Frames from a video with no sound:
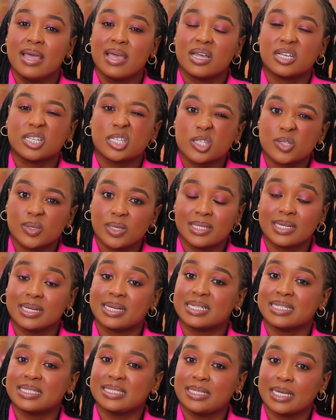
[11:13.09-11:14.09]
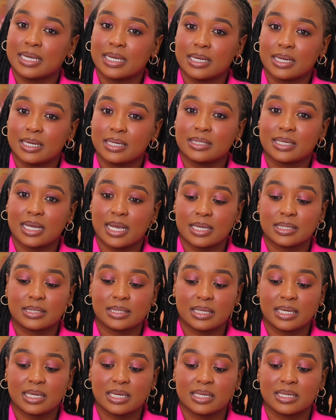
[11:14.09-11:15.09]
as sweet, and as decadent as
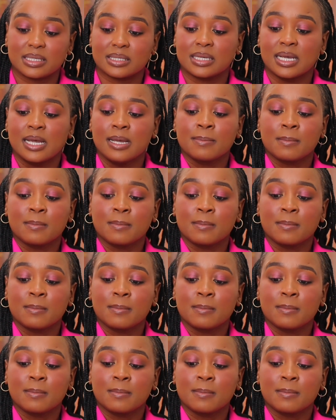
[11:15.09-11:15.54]
it is,